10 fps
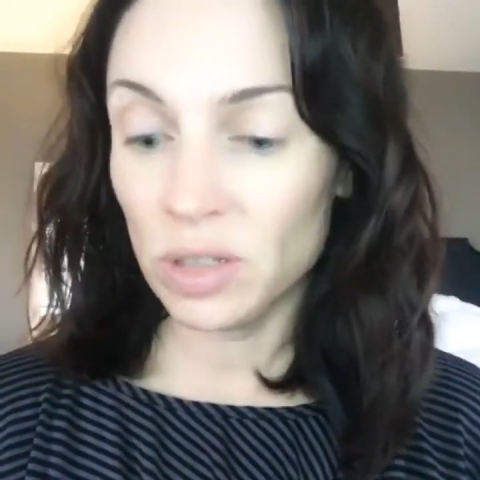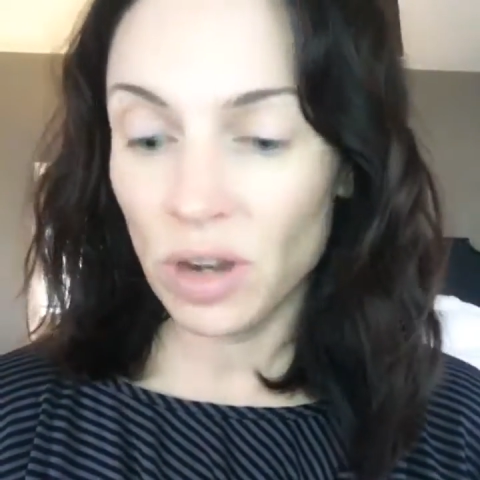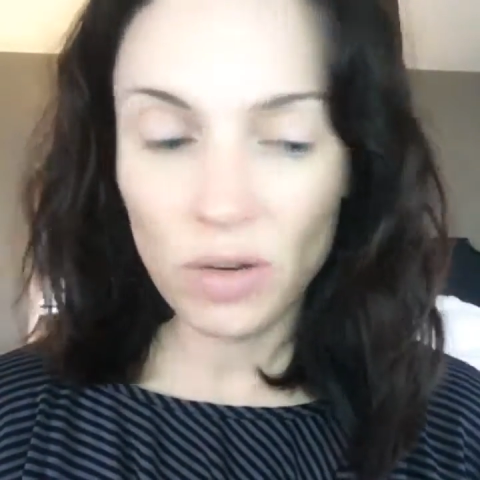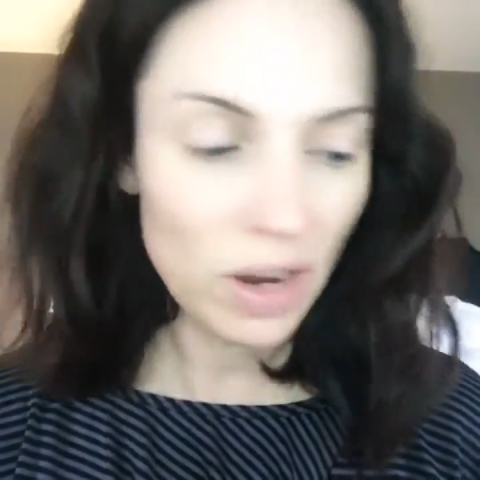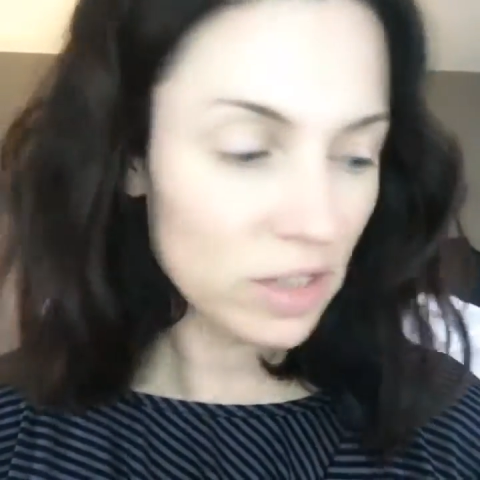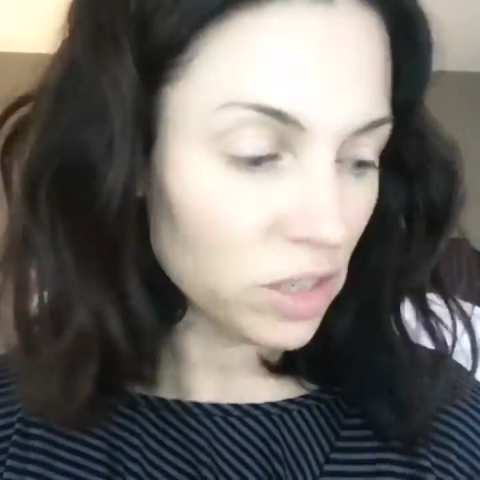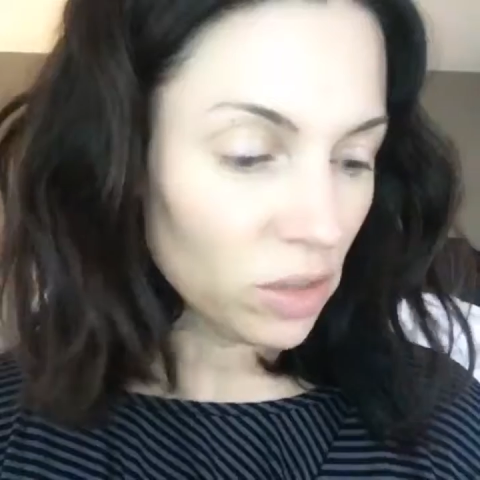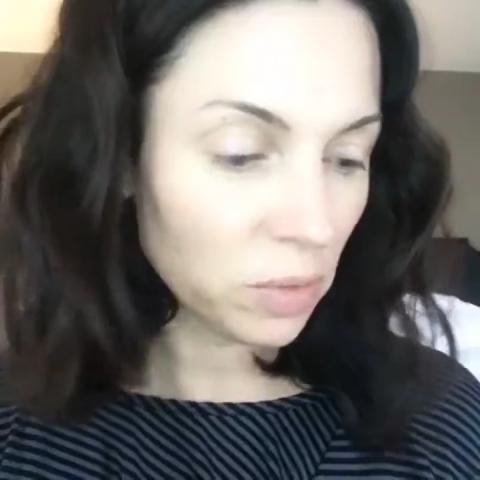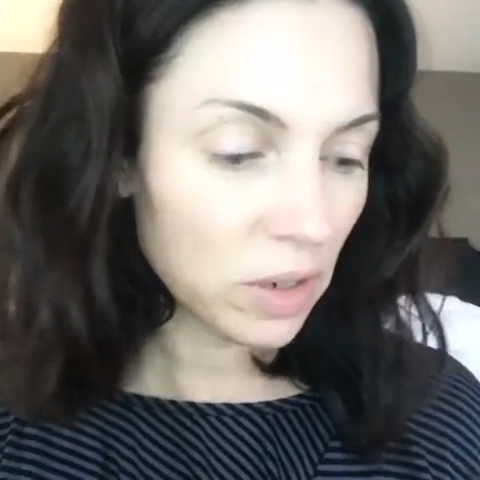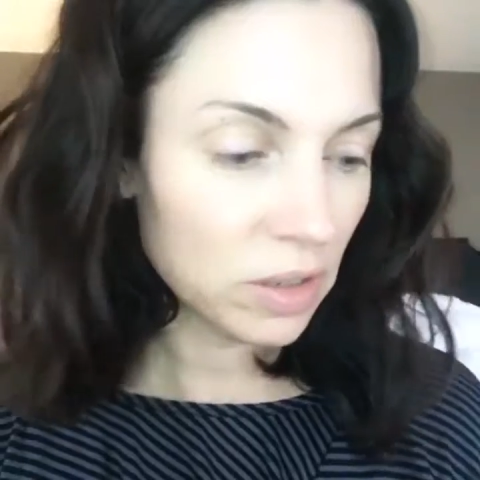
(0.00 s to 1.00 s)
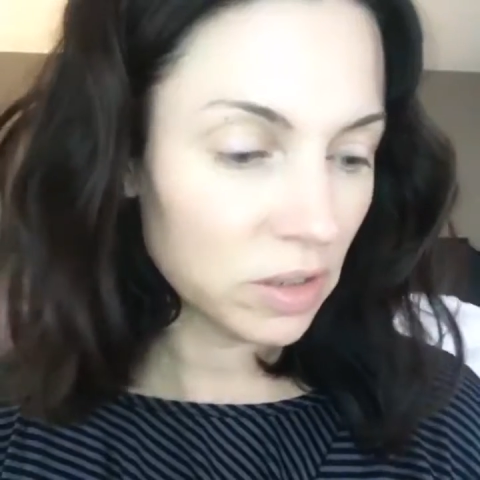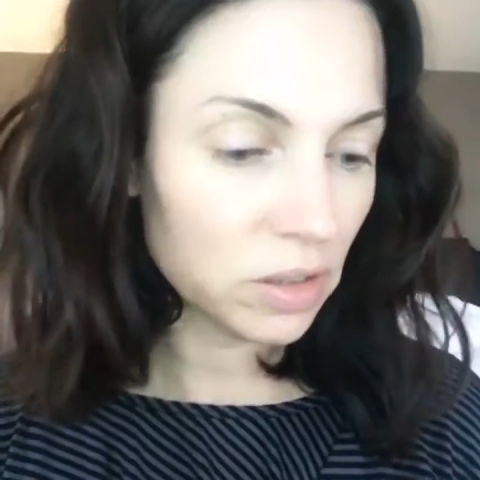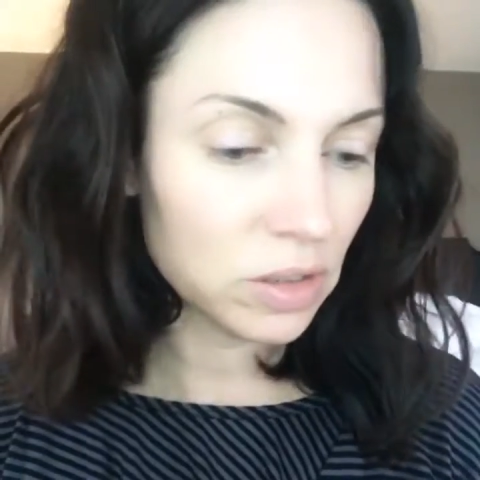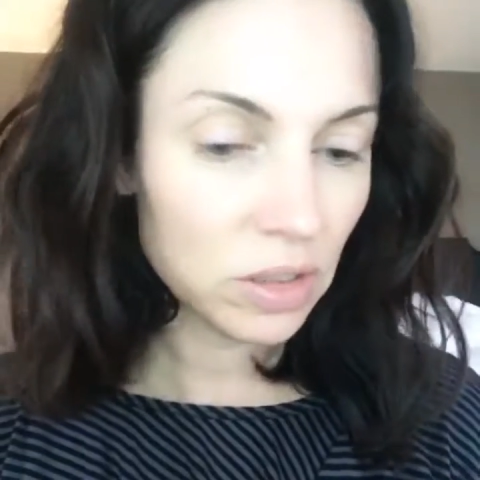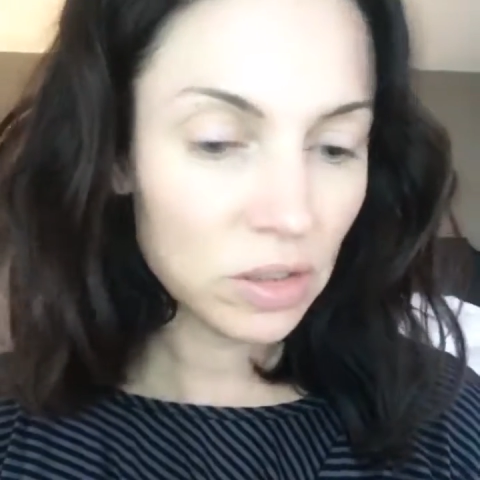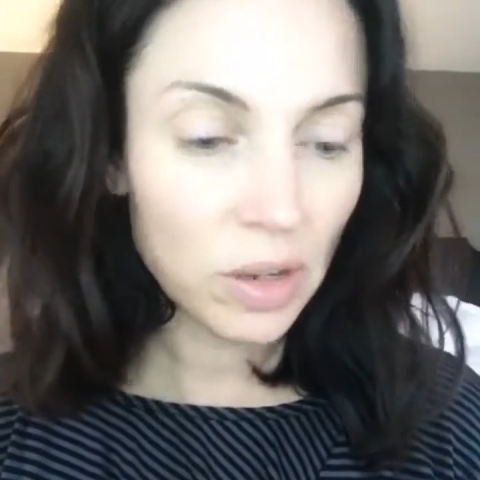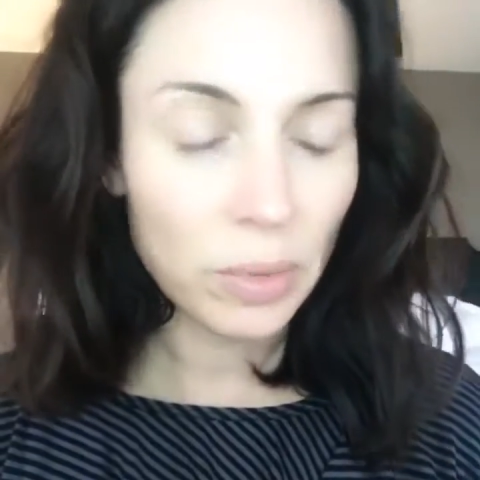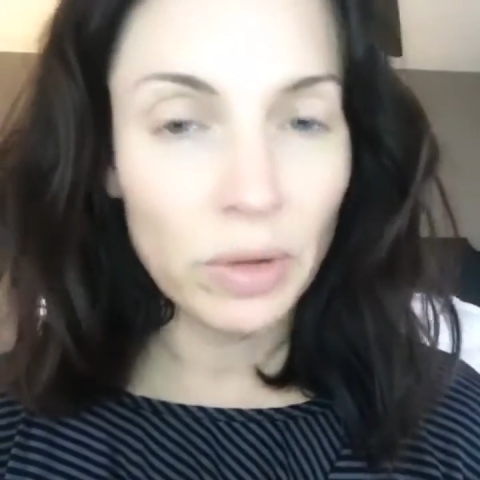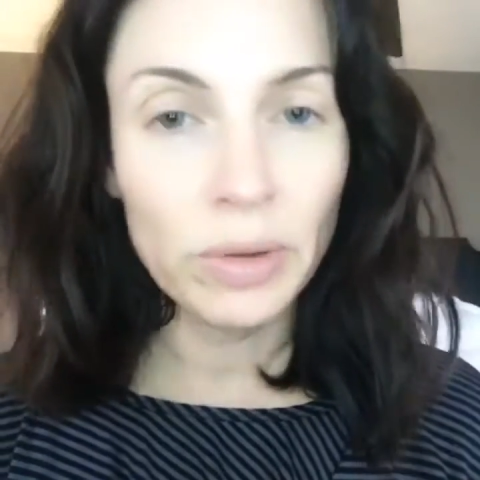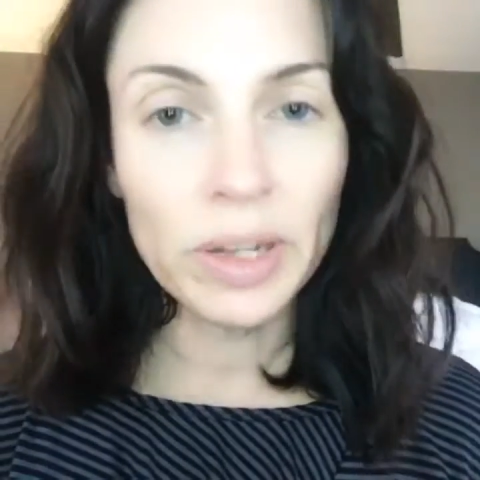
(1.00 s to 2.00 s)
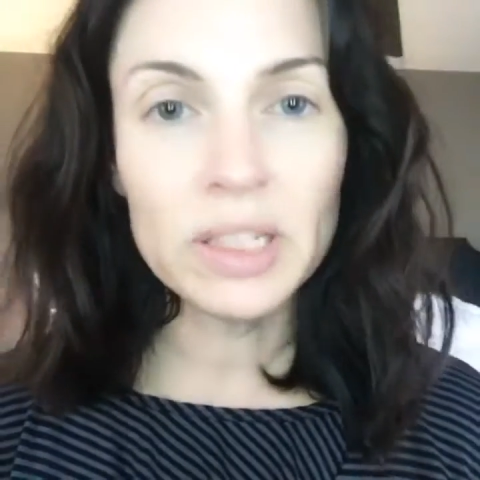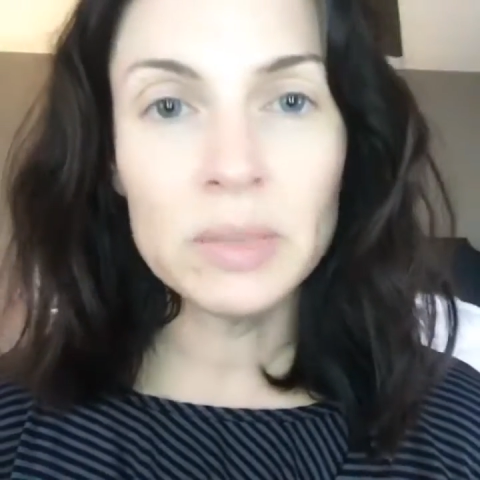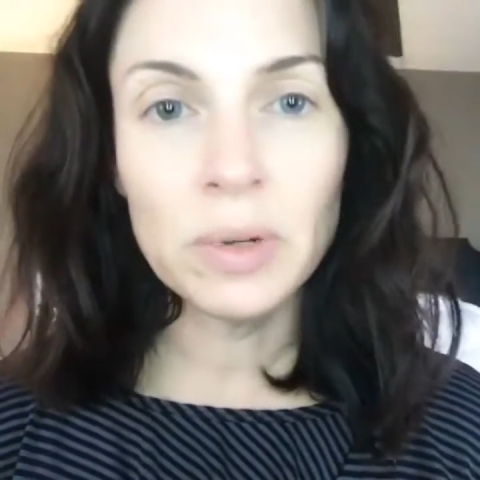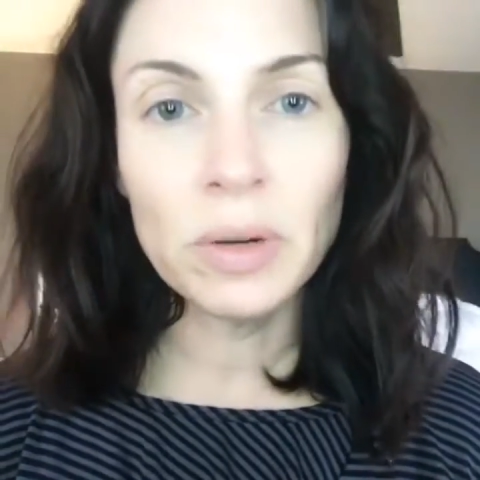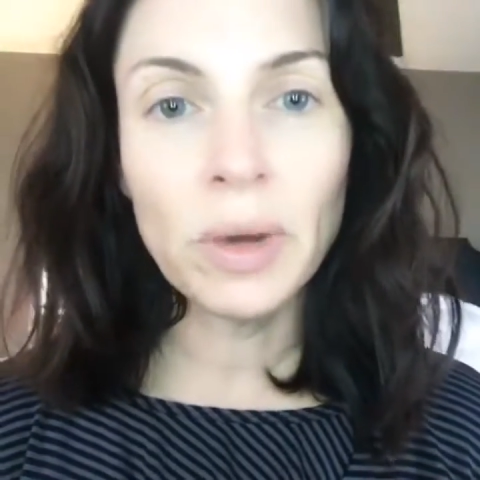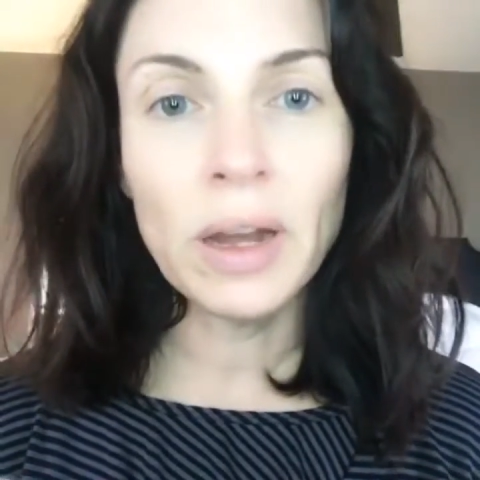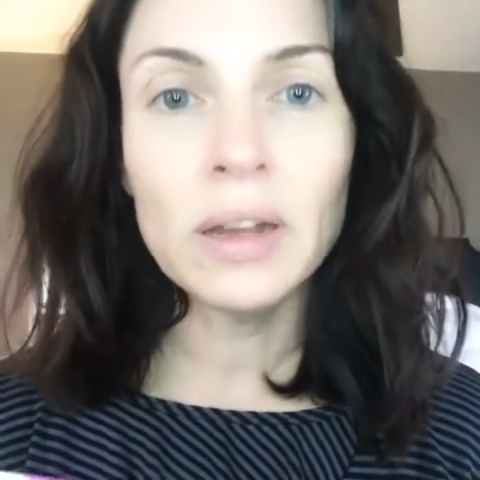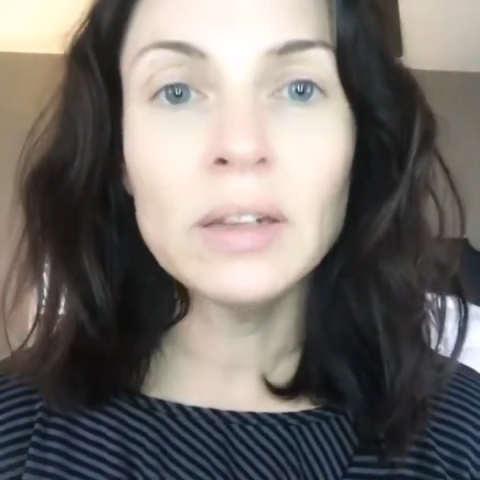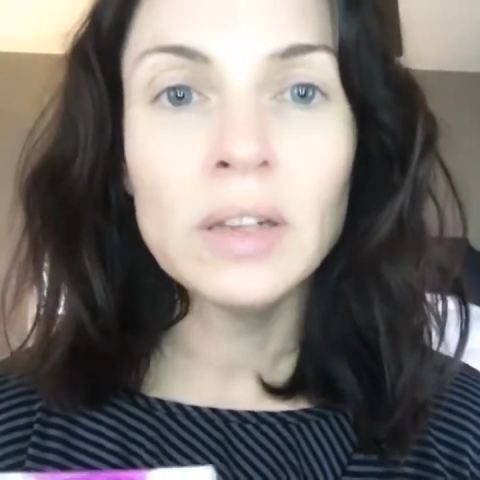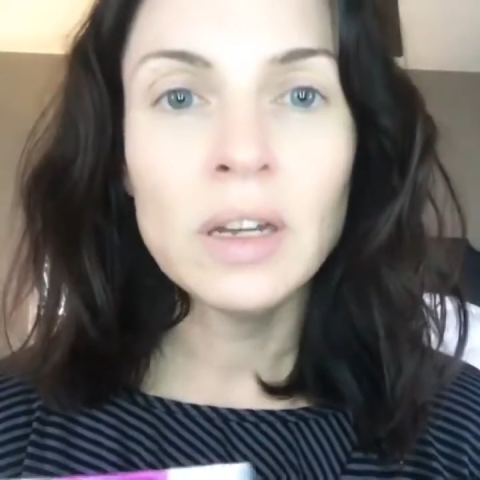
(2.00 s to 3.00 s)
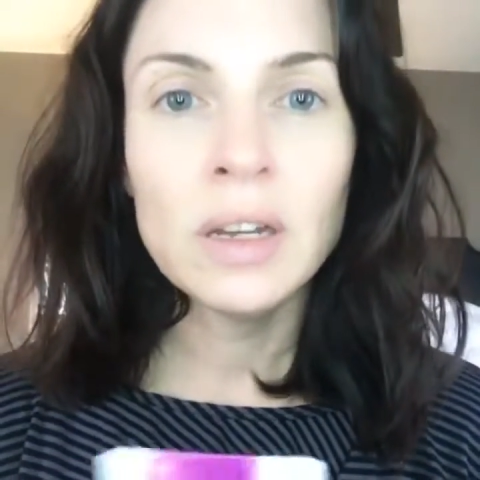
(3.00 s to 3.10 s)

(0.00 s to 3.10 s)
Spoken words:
So I just wanted to do that really quick. It's been a while